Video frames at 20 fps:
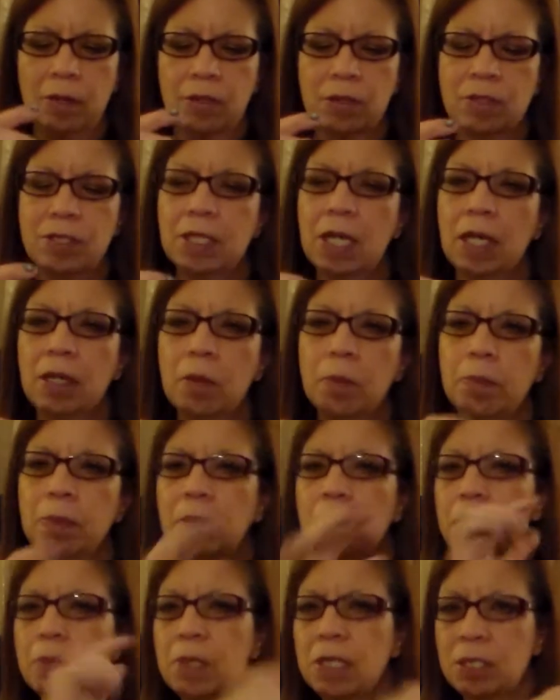There's not a
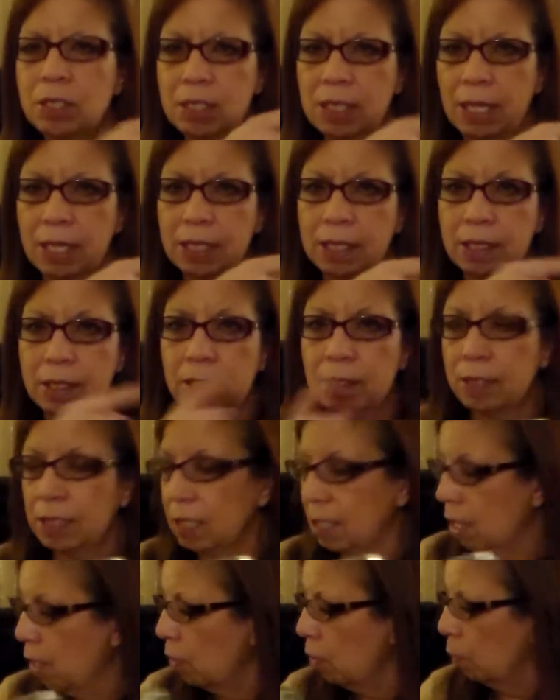big mix like the